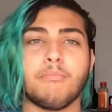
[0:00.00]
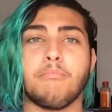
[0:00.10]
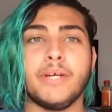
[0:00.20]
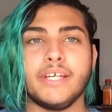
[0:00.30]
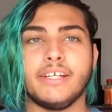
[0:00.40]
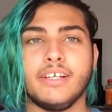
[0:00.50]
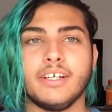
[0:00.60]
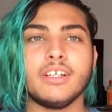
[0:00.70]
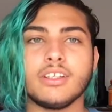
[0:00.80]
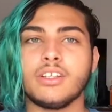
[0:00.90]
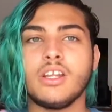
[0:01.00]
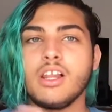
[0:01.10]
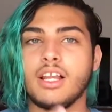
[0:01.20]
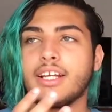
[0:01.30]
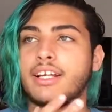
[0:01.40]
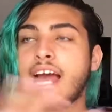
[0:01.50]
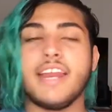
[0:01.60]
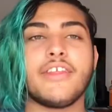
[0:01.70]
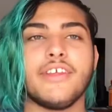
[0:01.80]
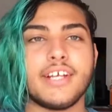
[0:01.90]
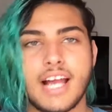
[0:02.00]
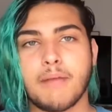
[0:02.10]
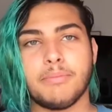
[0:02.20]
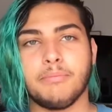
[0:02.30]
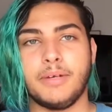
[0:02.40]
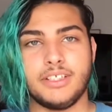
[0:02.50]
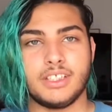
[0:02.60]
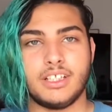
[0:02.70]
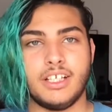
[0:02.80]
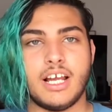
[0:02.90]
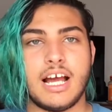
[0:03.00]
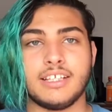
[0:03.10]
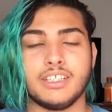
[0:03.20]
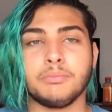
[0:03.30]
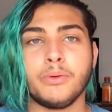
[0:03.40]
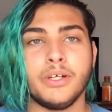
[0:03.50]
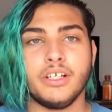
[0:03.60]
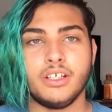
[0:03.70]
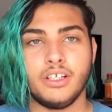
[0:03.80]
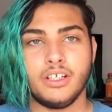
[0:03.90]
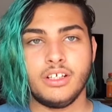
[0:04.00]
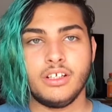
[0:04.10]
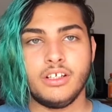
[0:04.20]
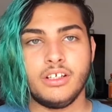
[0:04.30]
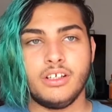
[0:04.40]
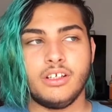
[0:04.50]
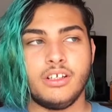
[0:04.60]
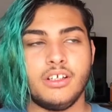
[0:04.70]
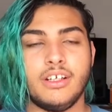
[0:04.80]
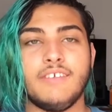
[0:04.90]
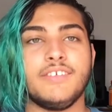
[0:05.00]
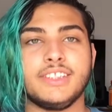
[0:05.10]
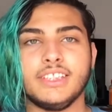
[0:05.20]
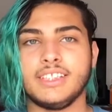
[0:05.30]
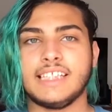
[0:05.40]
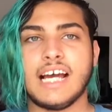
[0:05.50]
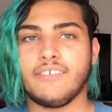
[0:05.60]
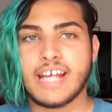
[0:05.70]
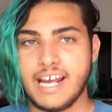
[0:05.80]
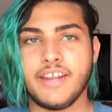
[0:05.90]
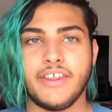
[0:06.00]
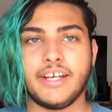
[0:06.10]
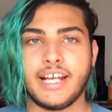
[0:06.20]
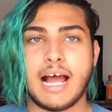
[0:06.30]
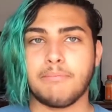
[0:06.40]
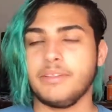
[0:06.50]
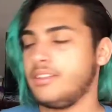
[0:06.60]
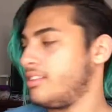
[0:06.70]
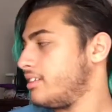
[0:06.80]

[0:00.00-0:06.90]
big. Like, anything could happen, basically, at this point. If it's in the town, anything could happen.